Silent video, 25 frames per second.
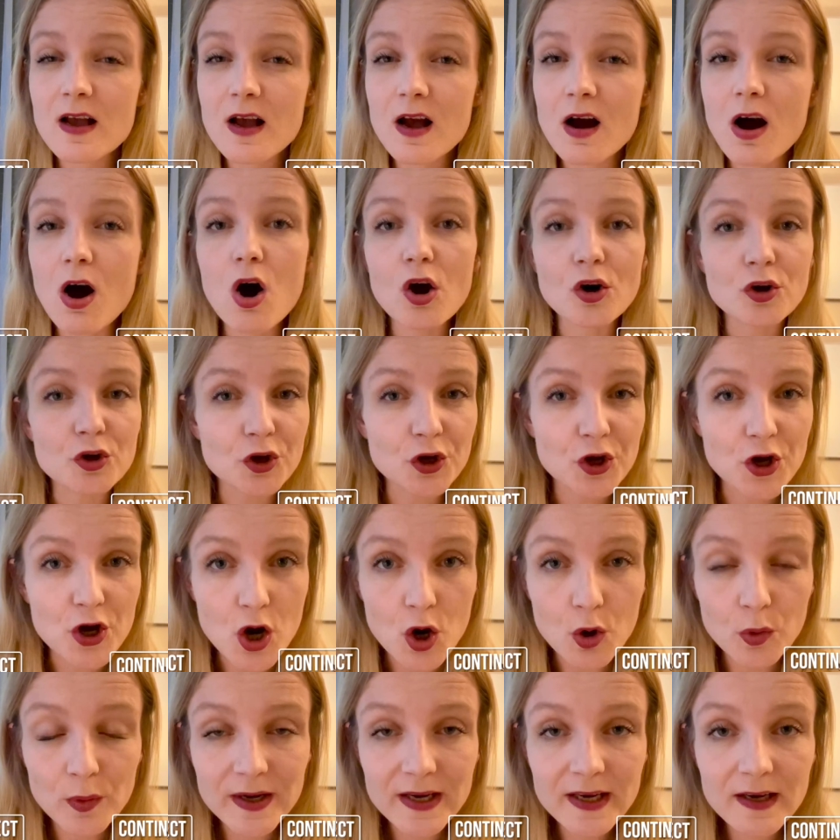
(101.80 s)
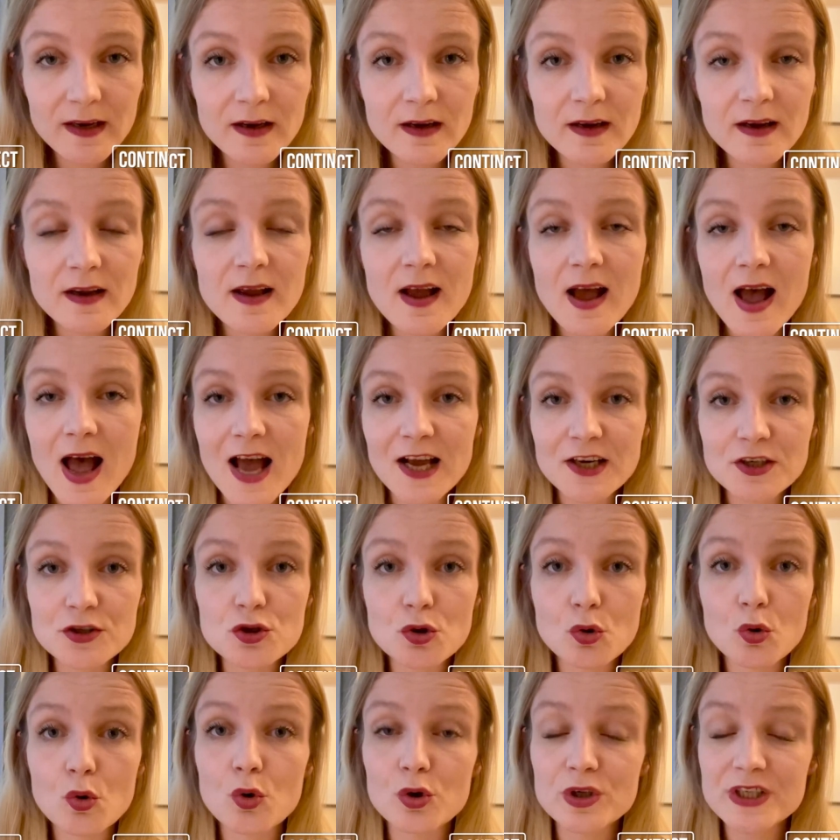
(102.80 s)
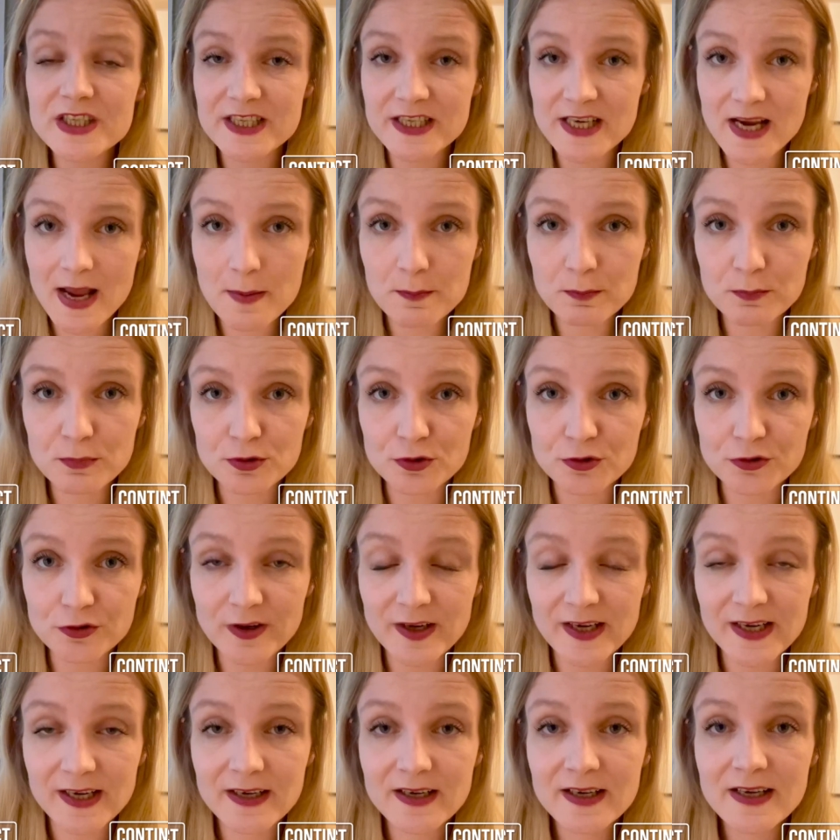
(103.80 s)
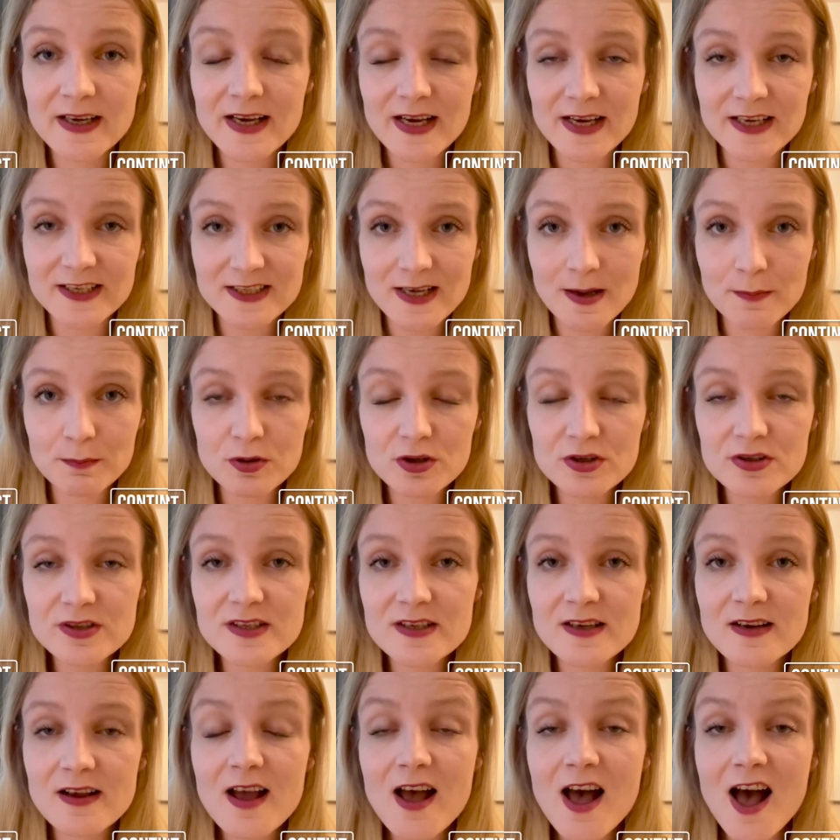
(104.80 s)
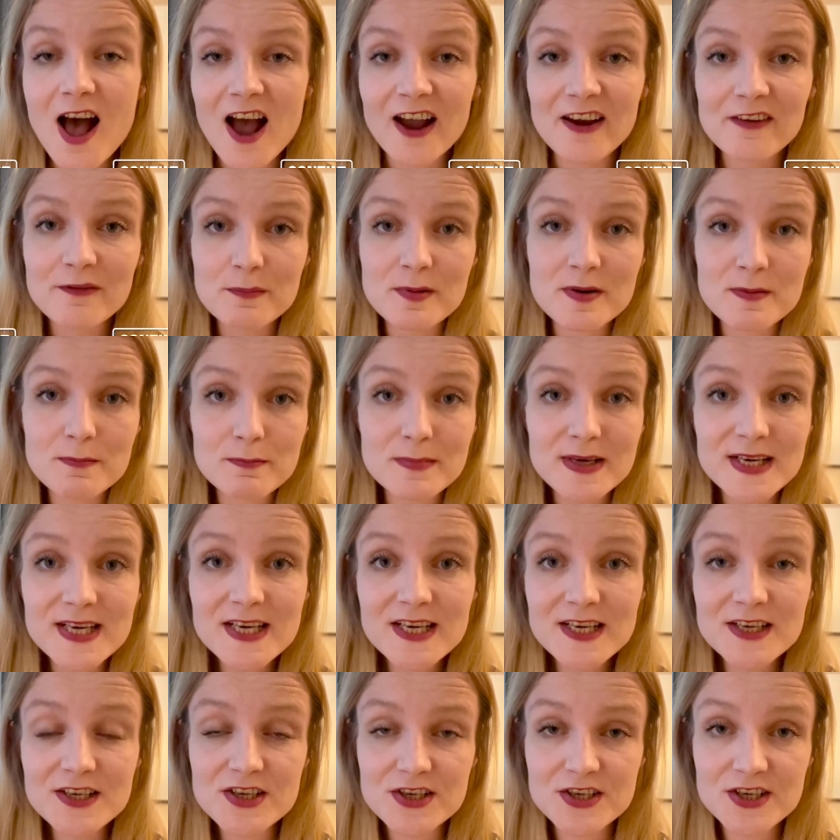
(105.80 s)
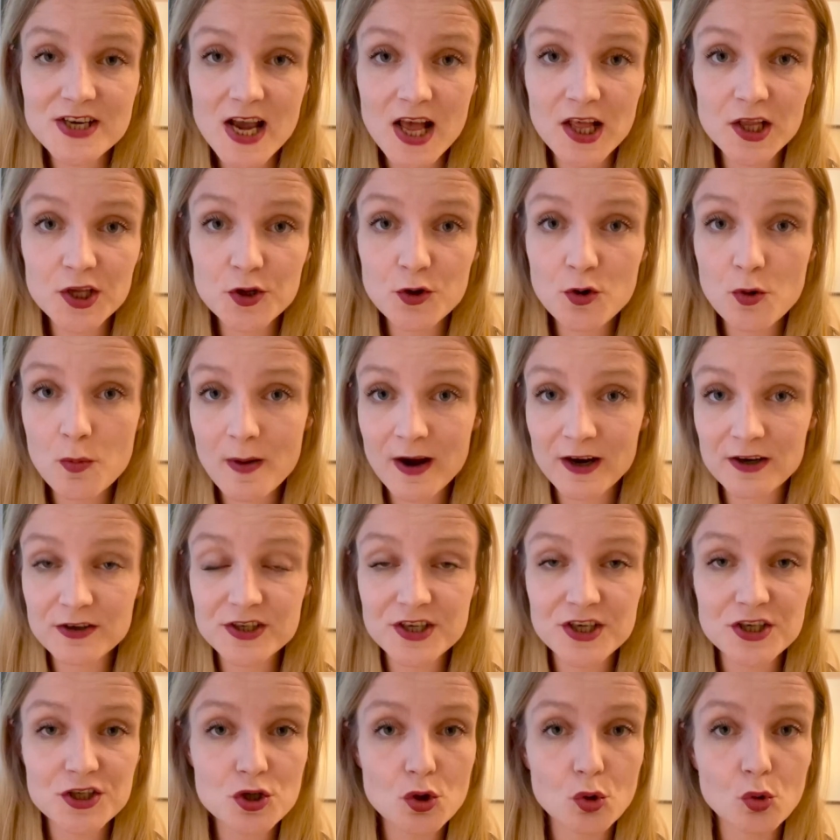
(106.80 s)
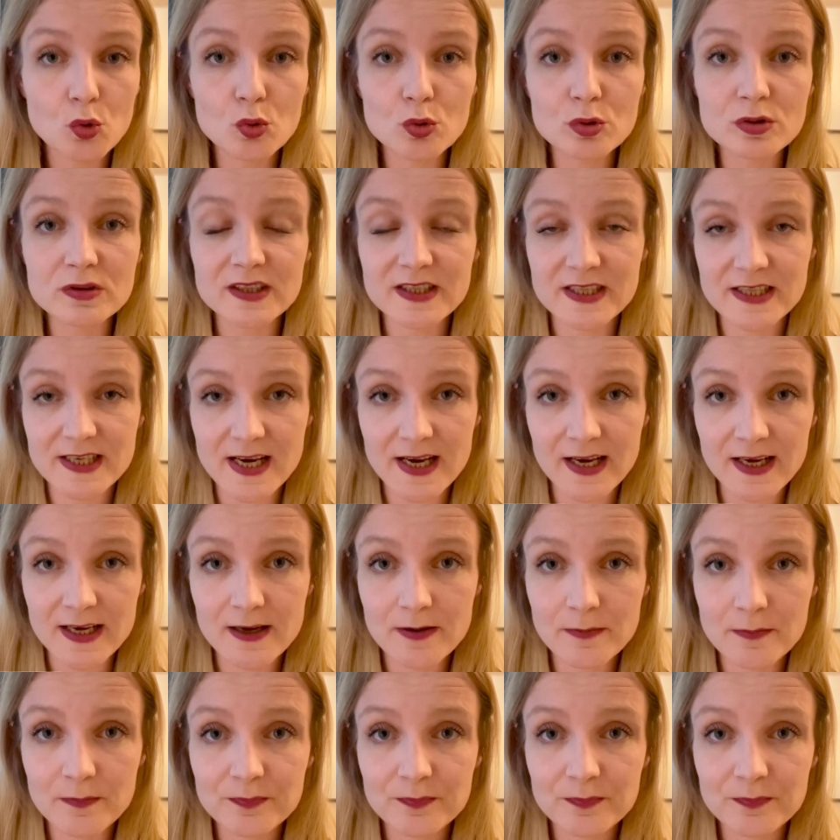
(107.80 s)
ongoing and or temporary. Examples: I've been meaning to tell you about it all day.